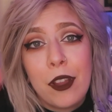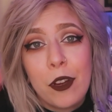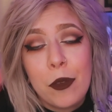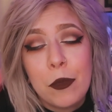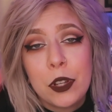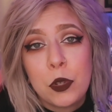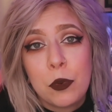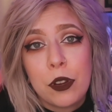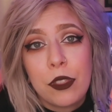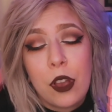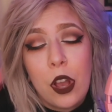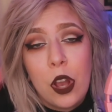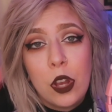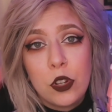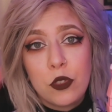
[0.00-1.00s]
very much worth
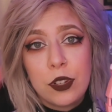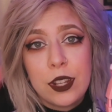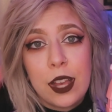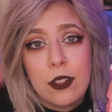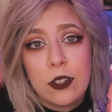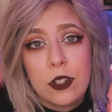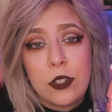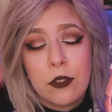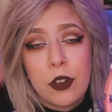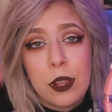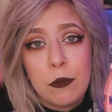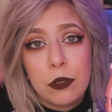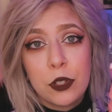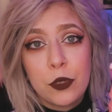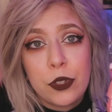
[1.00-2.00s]
$100 for
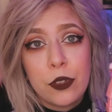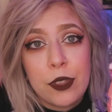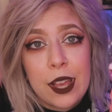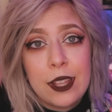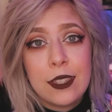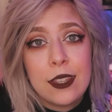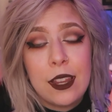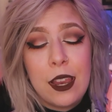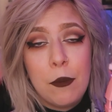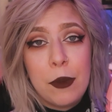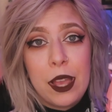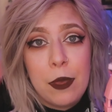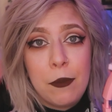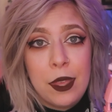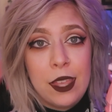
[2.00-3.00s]
a Bluetooth headset, in
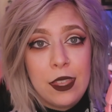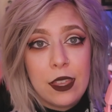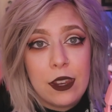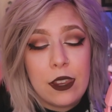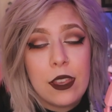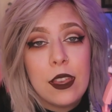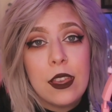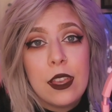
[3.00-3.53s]
my opinion.